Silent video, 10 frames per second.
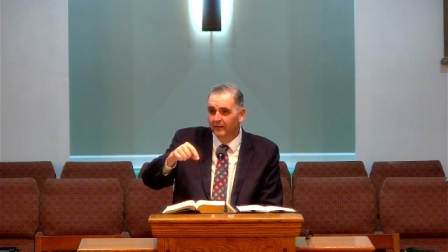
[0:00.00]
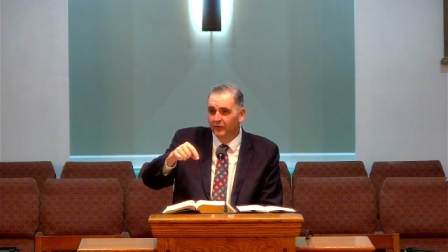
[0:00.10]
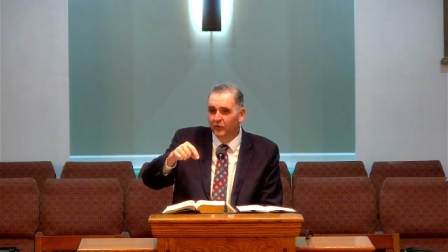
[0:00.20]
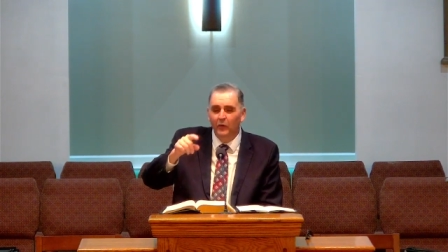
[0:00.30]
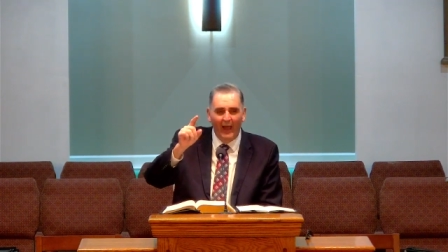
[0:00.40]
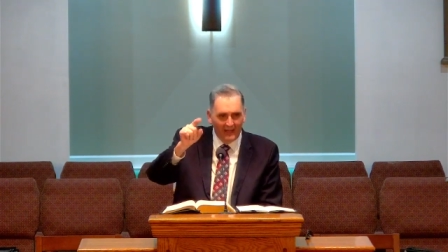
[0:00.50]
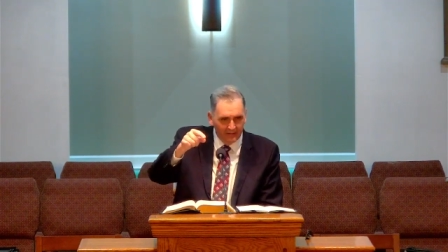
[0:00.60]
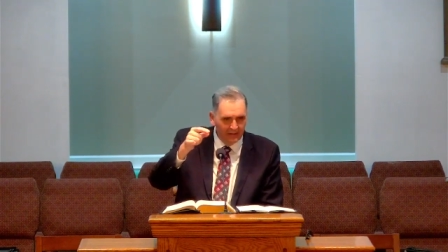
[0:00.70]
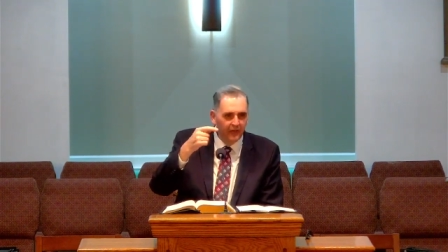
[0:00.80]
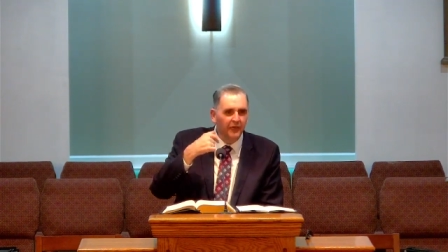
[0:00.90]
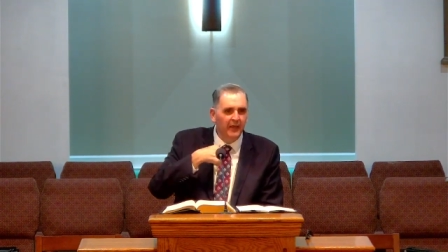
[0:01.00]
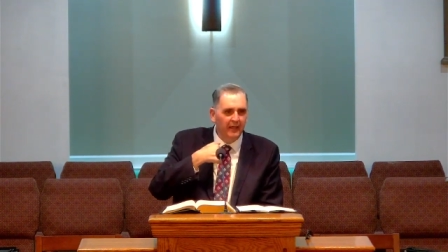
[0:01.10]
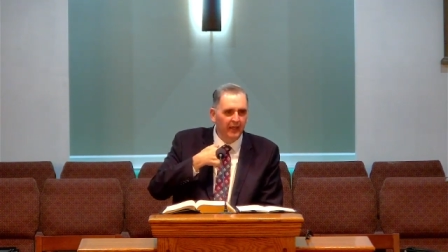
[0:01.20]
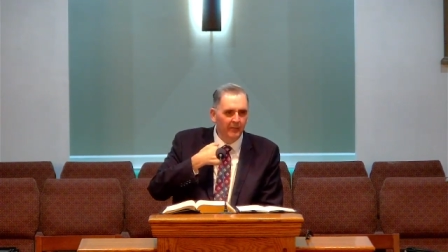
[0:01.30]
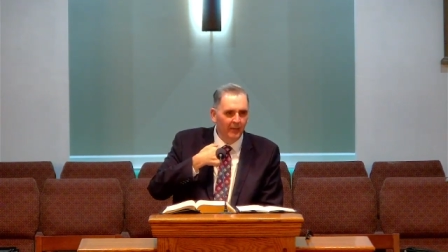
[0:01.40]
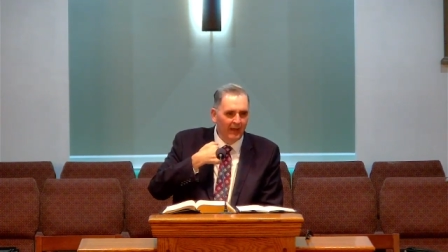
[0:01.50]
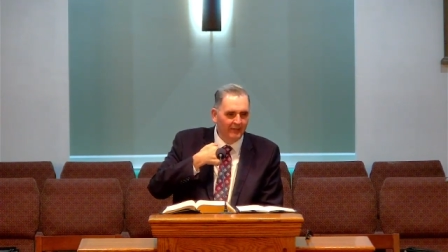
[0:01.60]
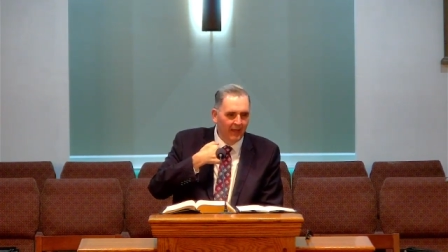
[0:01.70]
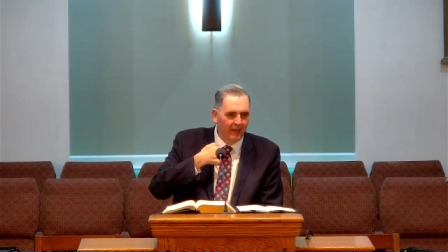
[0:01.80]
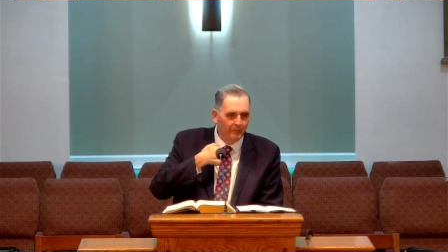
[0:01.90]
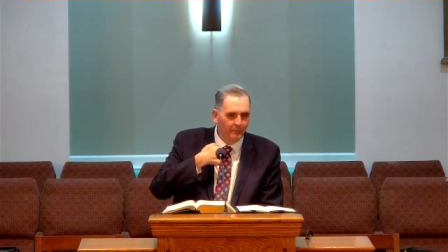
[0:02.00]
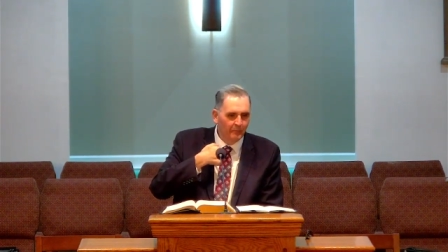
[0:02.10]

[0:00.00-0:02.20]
to ask anything in my name.